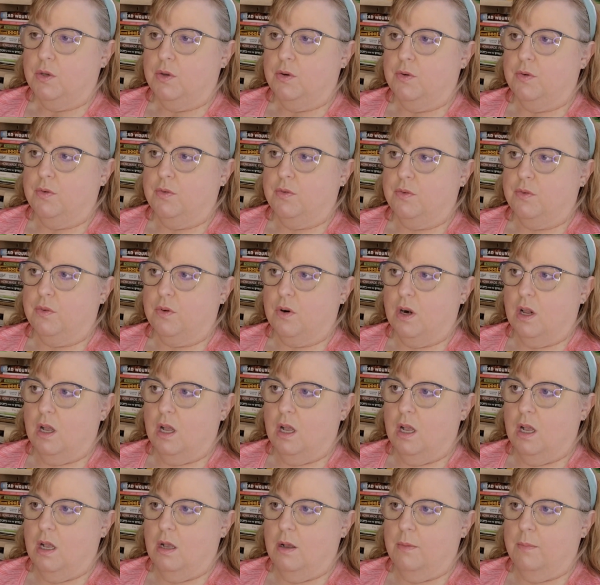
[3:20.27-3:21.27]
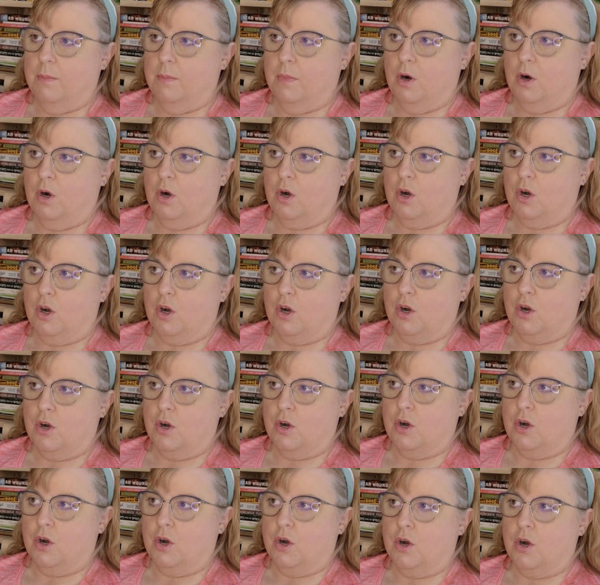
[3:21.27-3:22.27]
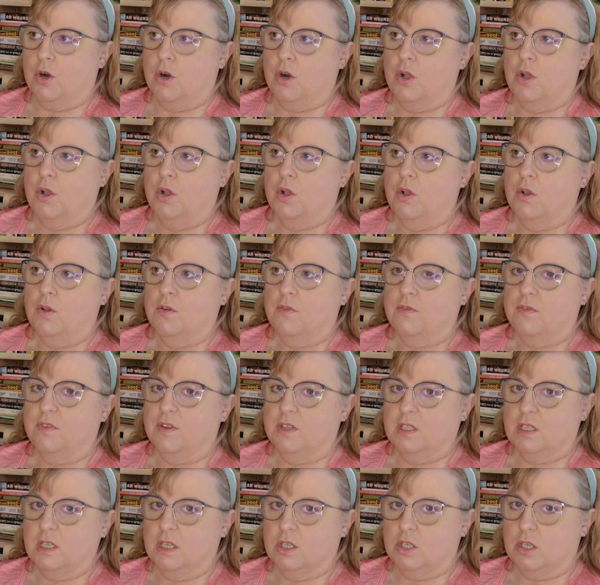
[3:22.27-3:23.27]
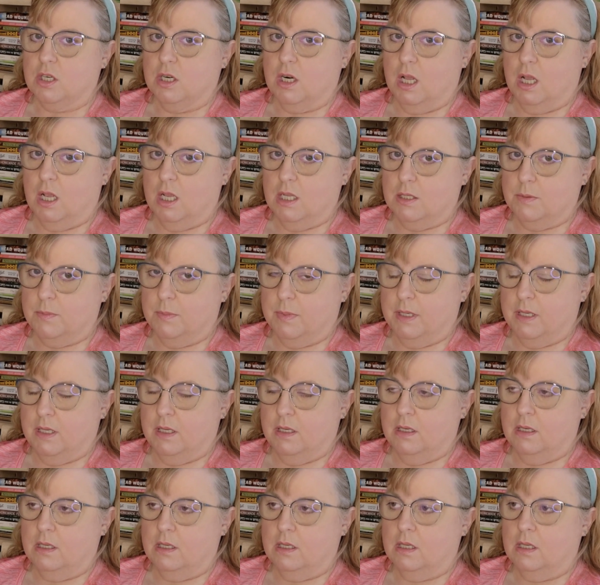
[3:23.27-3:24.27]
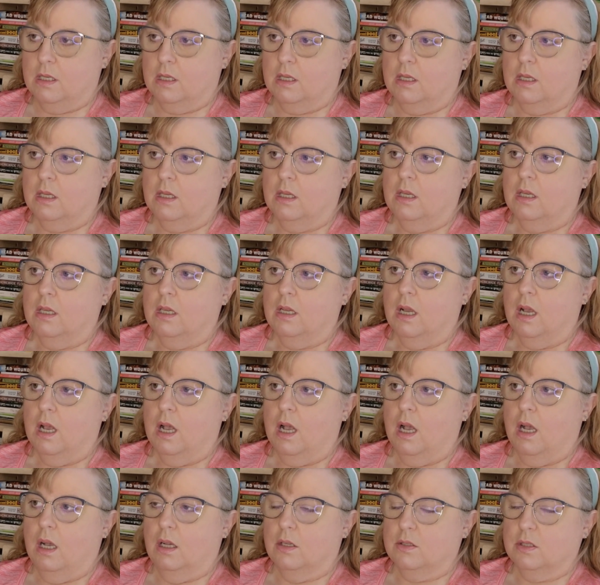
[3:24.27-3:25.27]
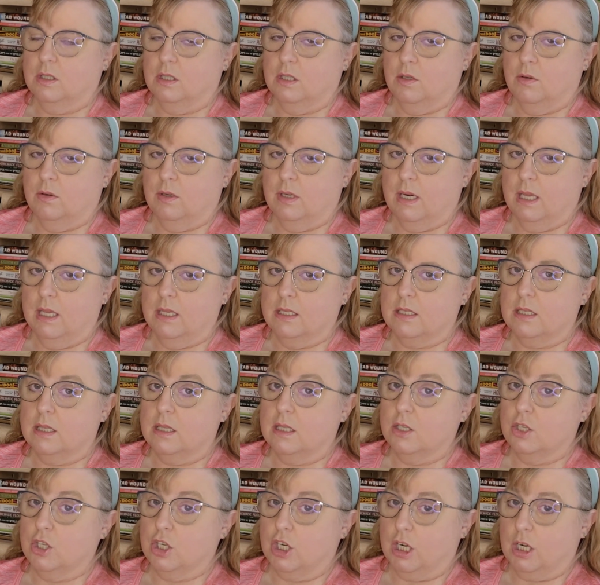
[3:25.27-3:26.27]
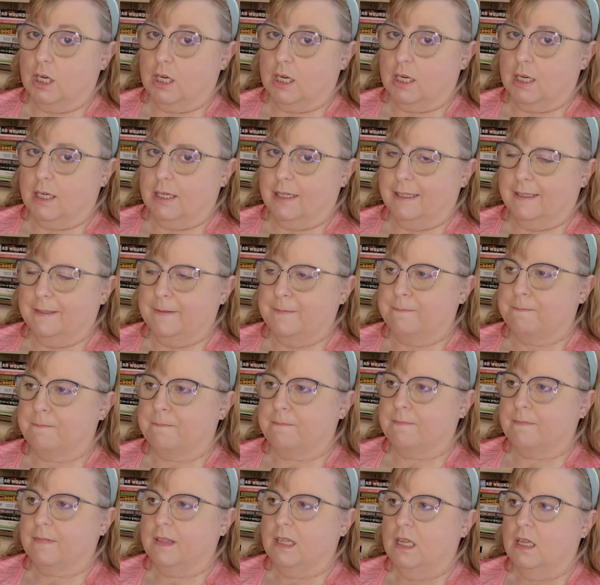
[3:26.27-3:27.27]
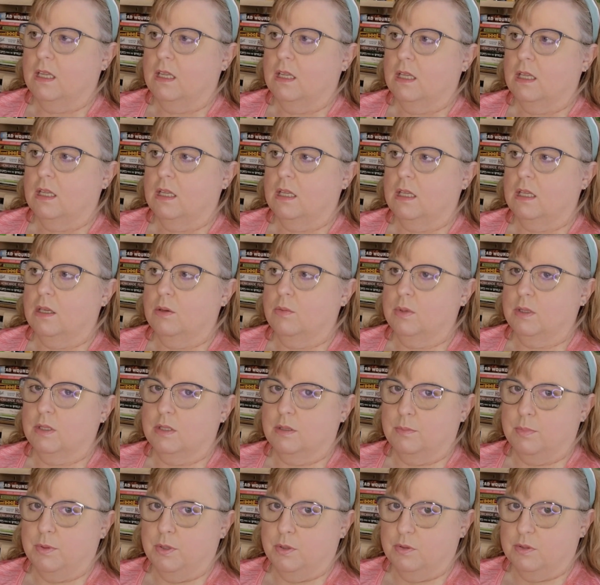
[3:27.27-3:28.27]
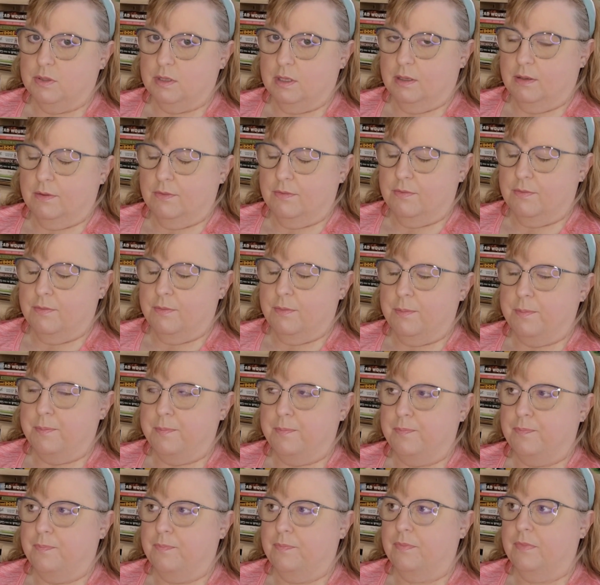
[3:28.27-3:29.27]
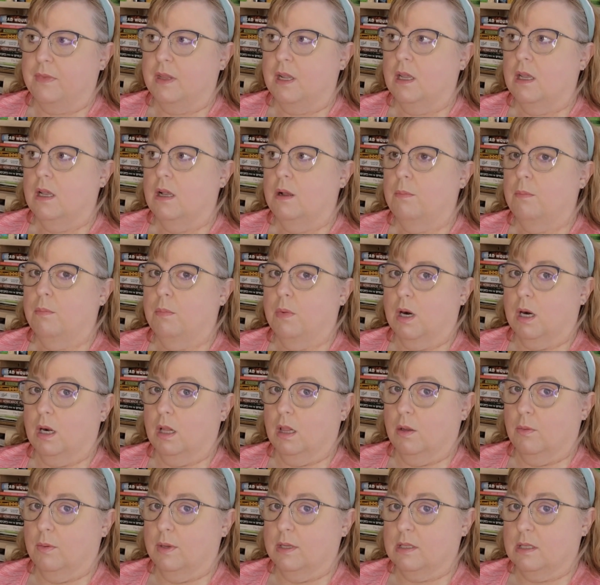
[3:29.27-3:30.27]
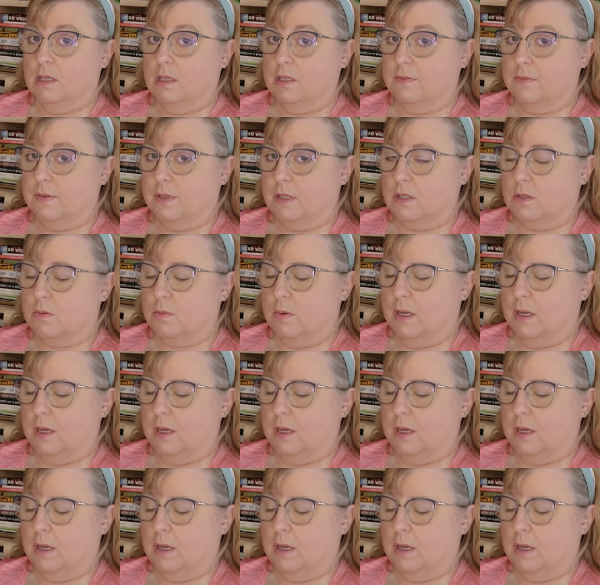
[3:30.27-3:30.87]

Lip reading: from her physician husband, also known as the jerk. He was abusive. Marla was his first